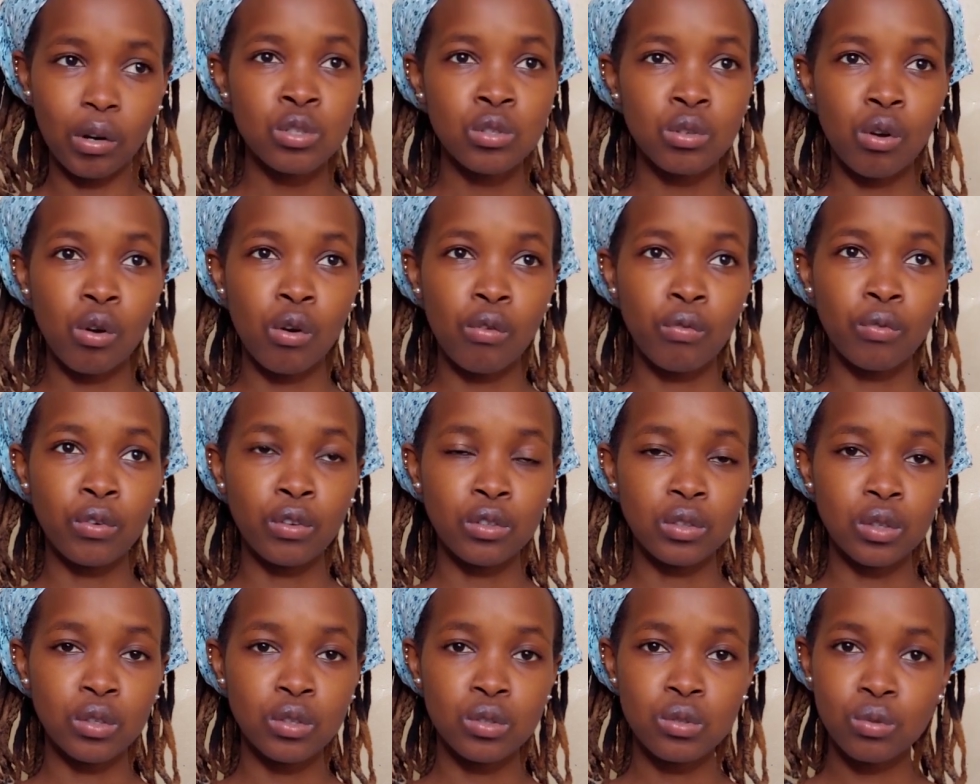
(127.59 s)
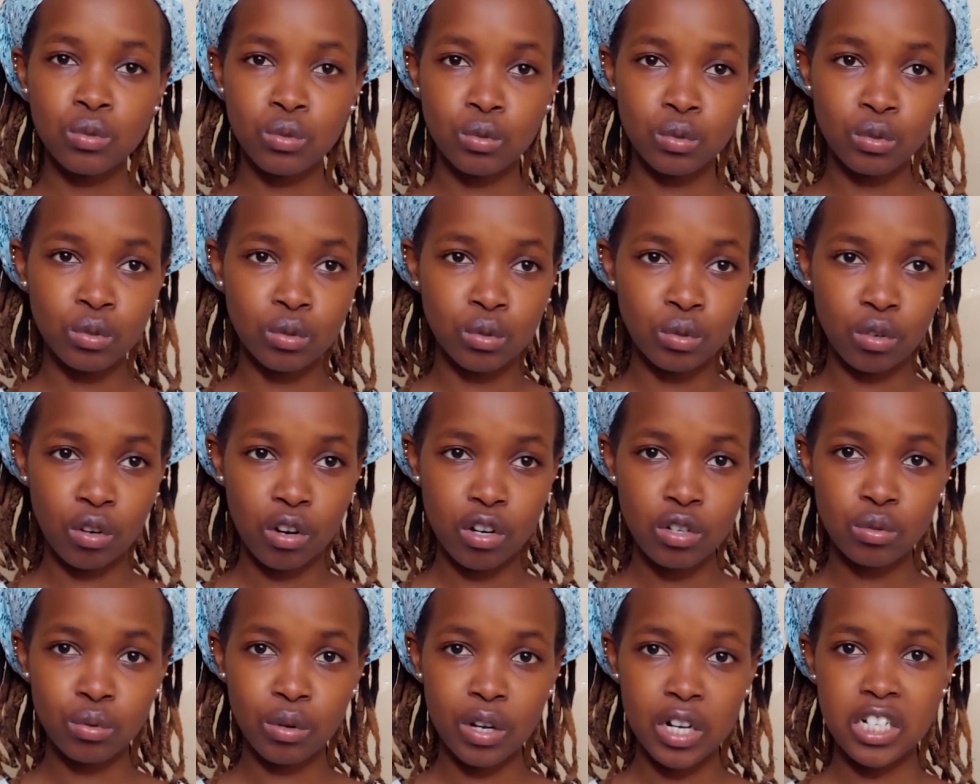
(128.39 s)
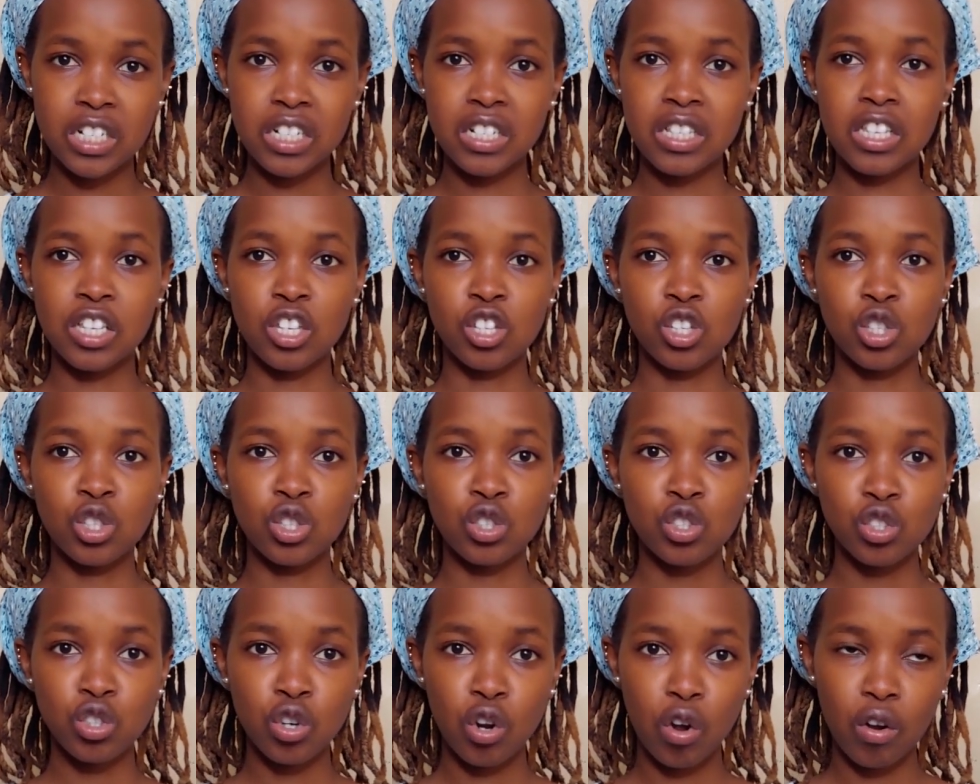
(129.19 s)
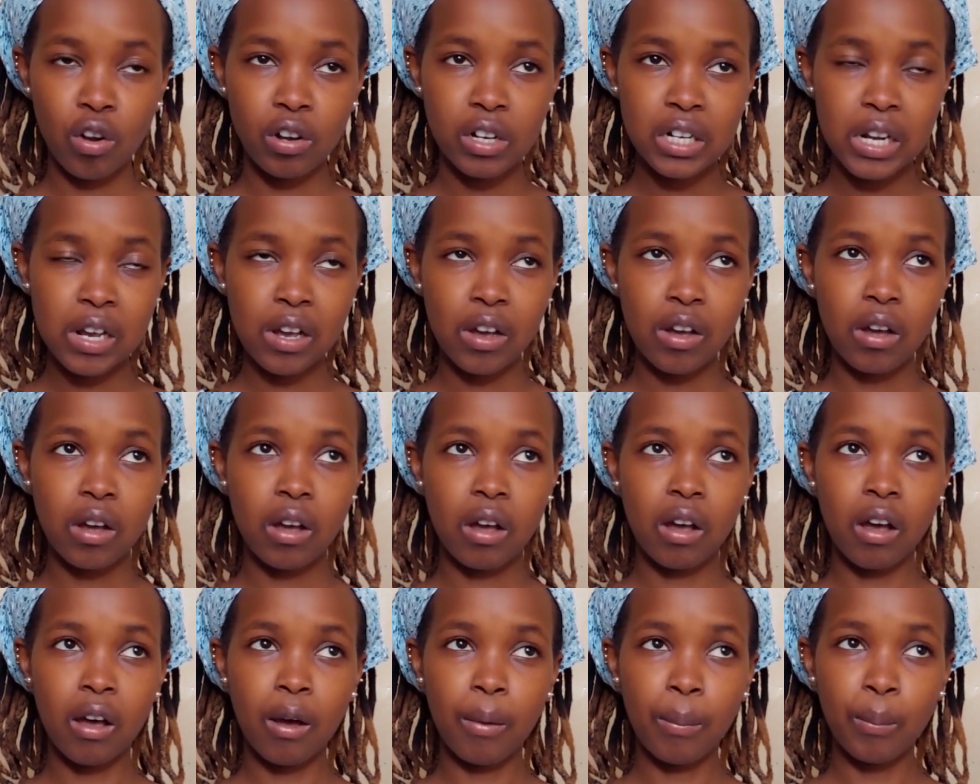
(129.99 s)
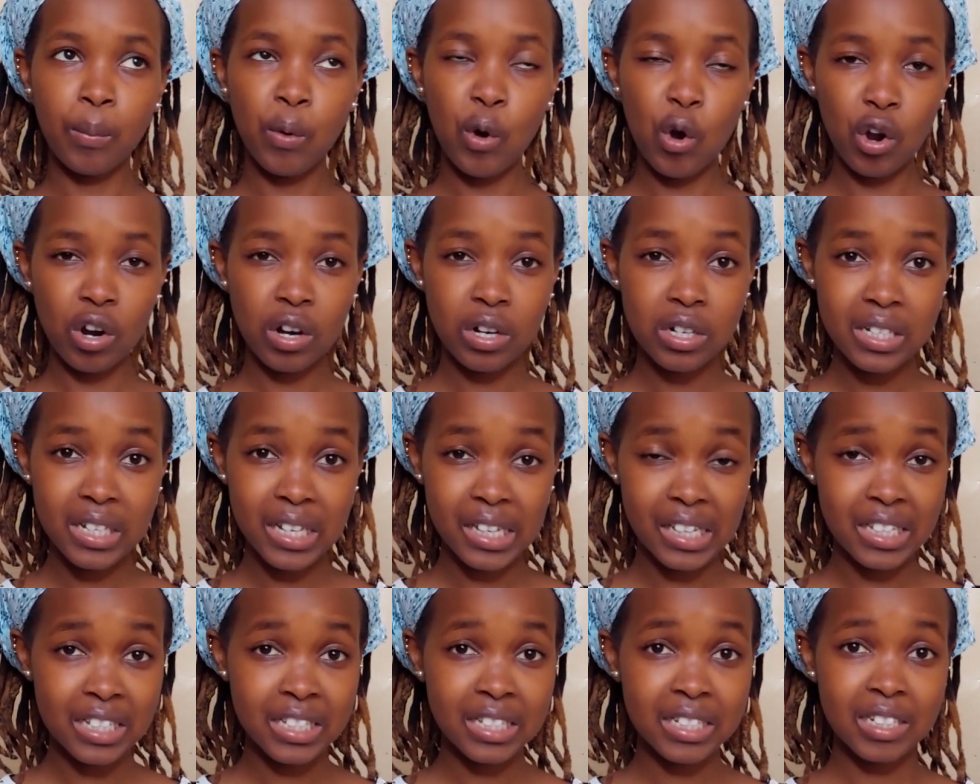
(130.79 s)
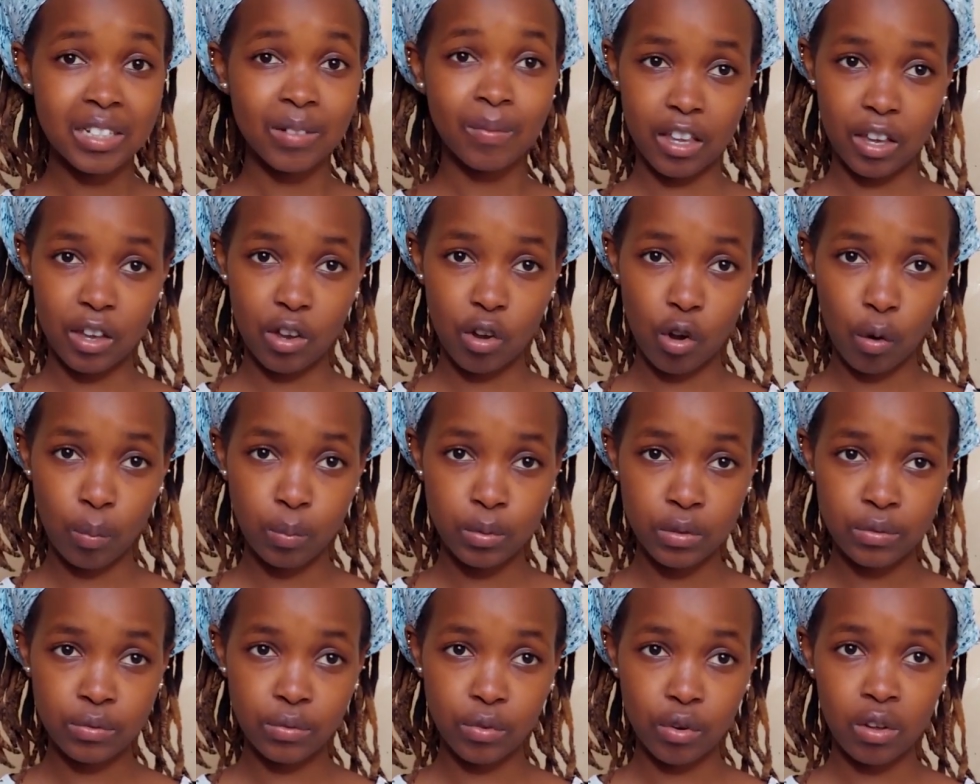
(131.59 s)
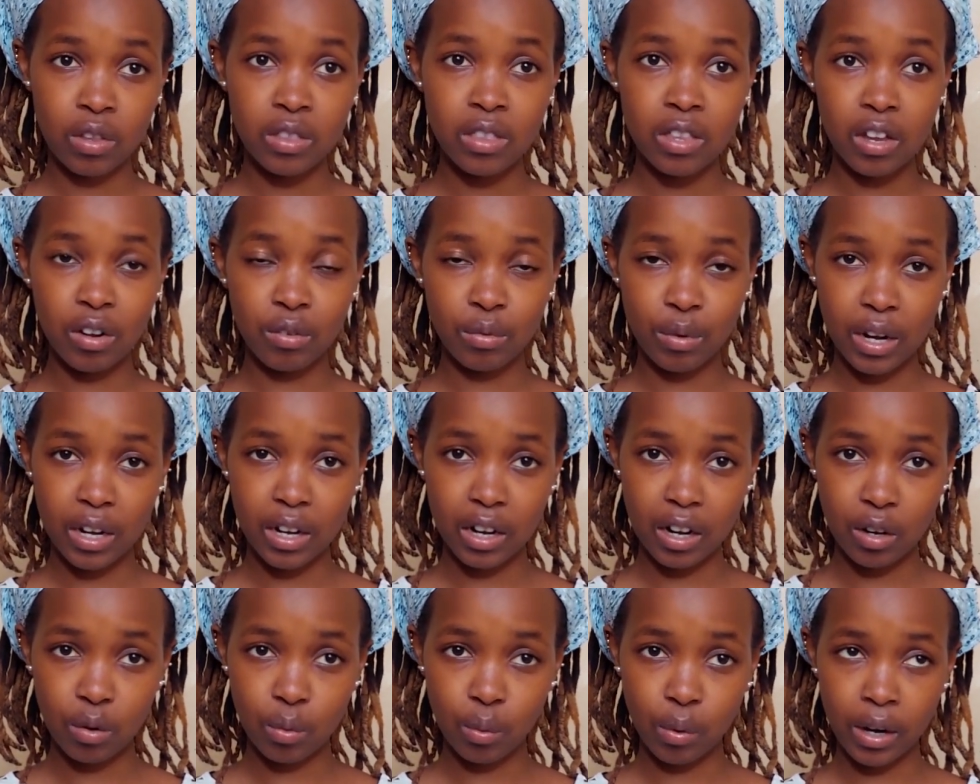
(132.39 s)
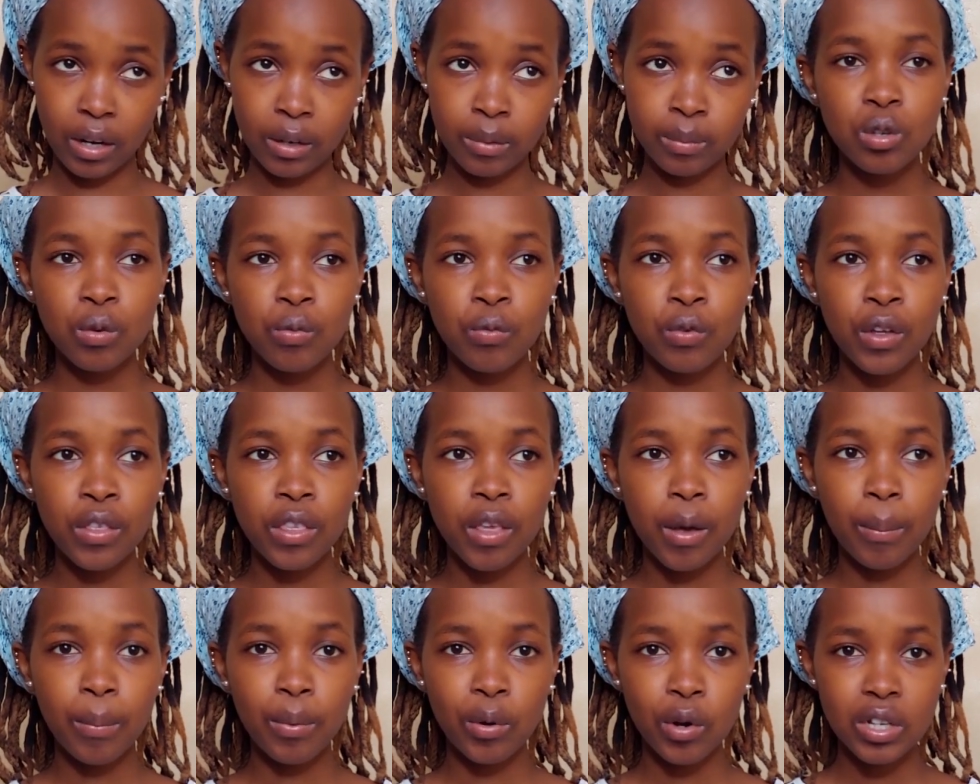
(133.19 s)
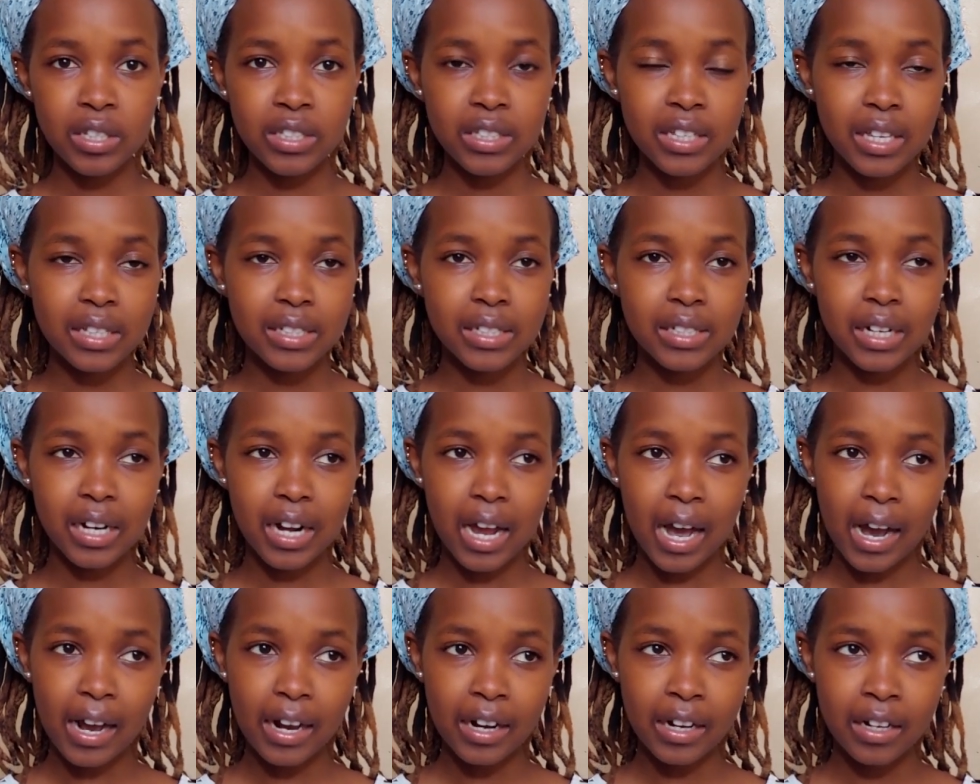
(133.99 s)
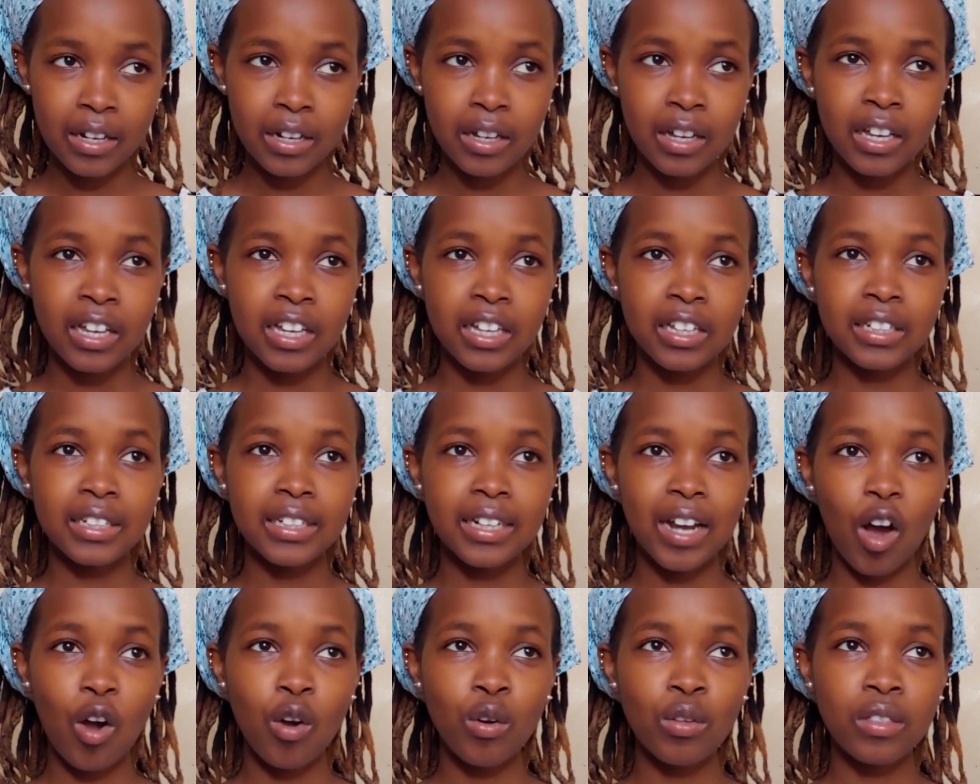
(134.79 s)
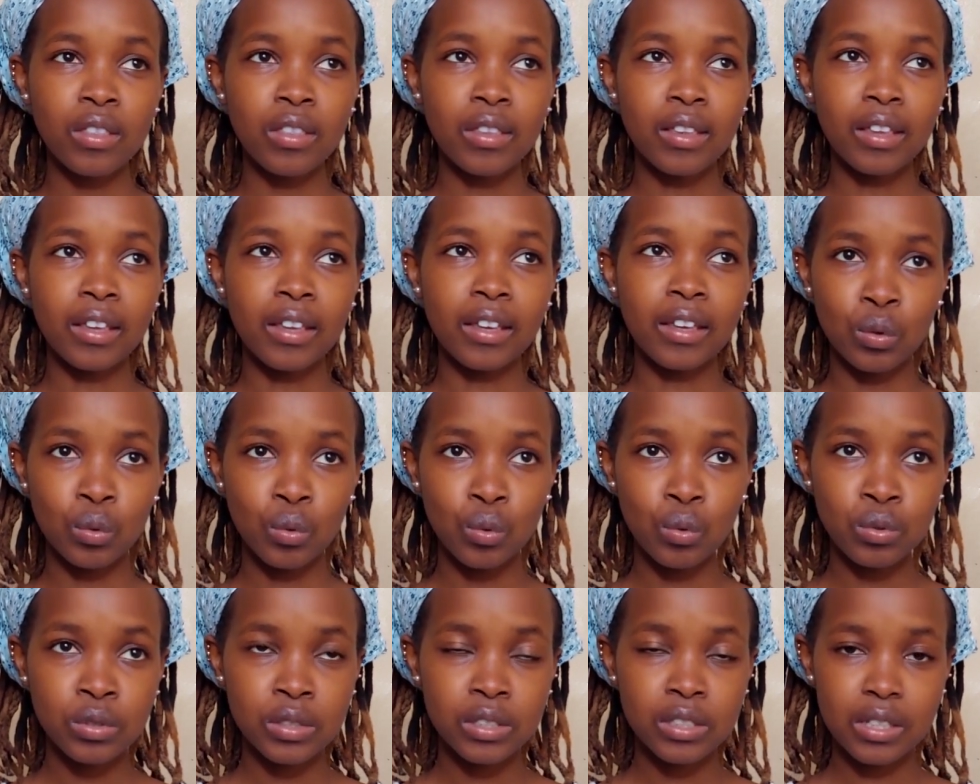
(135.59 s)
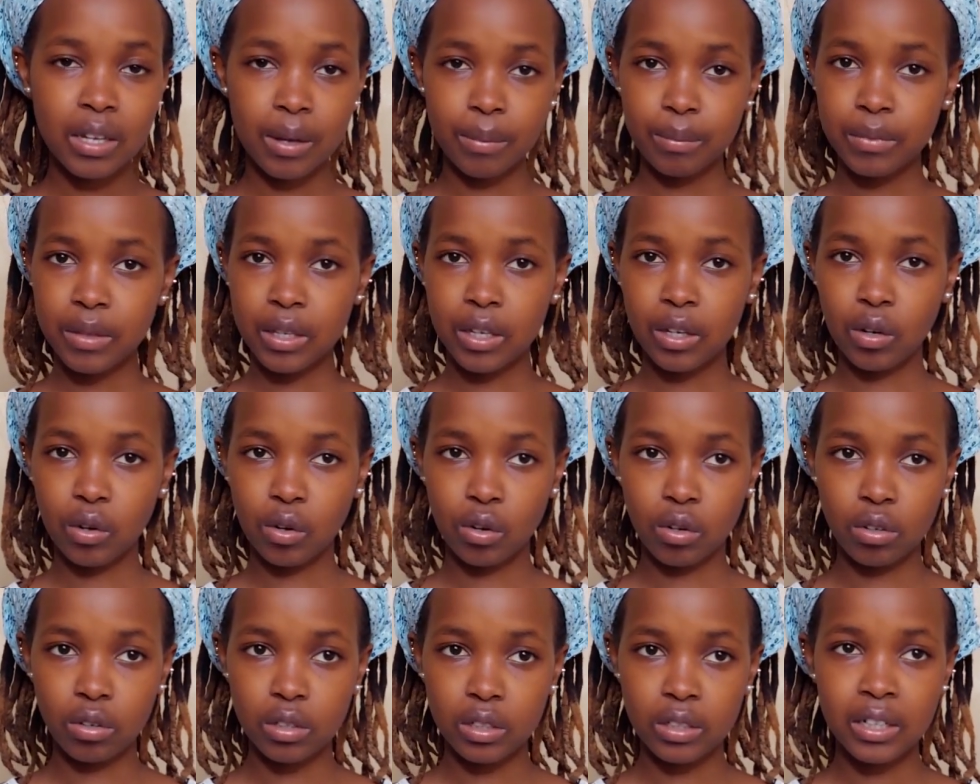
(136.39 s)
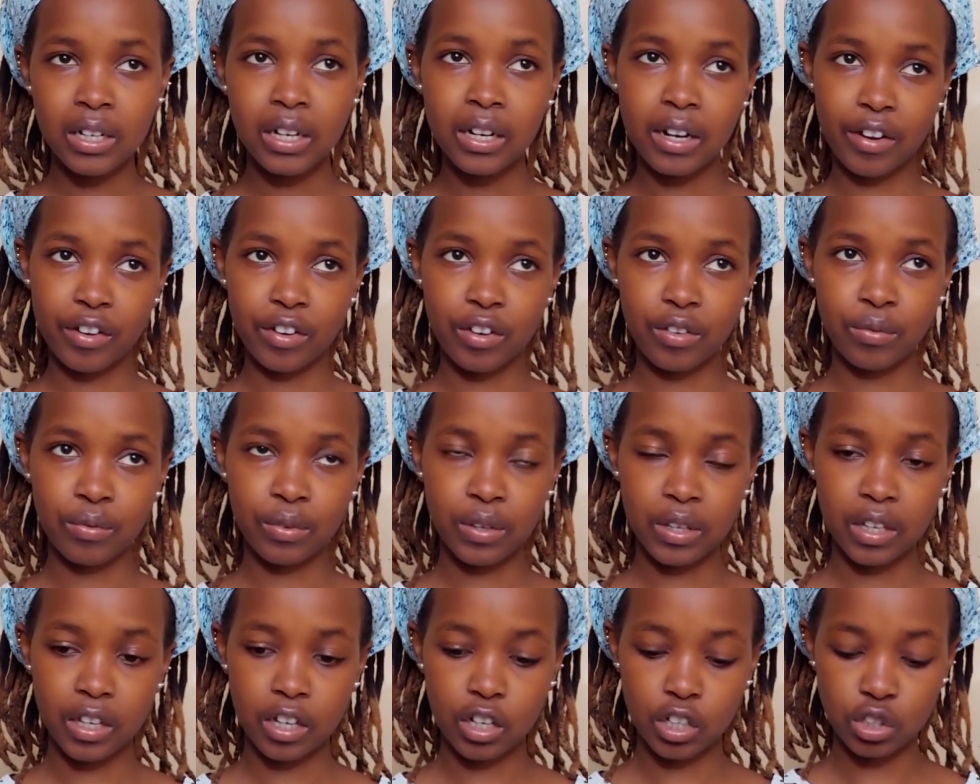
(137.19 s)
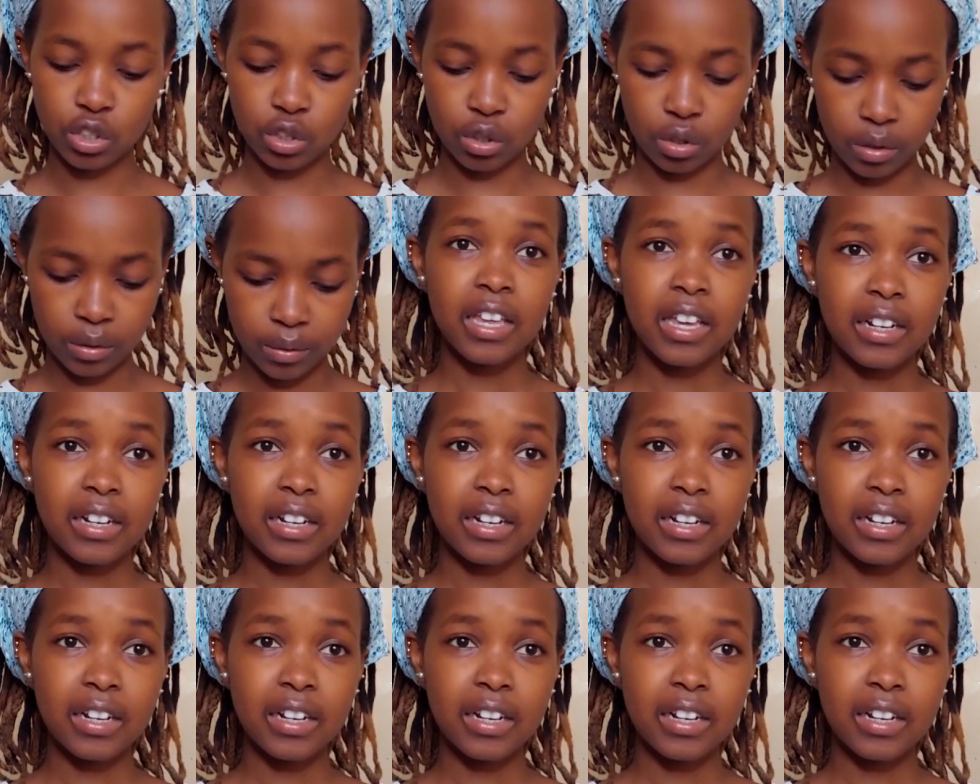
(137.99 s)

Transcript: So for those who do not want the strong pork taste, they opt for the rendered one. So for the processed lard, now they do something called clarification.